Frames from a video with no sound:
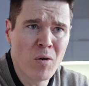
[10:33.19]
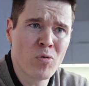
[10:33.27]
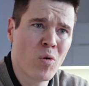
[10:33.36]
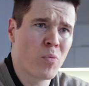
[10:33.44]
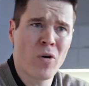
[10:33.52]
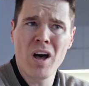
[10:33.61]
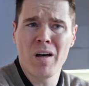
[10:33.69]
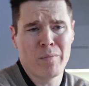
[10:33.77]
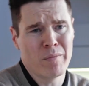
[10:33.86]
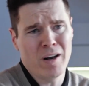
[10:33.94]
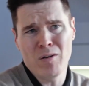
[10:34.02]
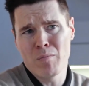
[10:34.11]
oh, no
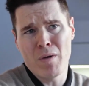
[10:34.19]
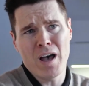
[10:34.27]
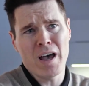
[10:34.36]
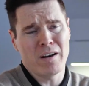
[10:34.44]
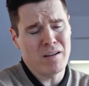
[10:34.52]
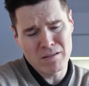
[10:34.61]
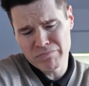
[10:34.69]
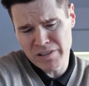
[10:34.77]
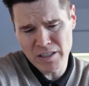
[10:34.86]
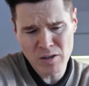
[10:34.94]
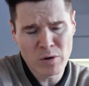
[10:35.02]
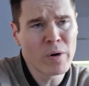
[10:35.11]
problem, I don't mind, oh, that's all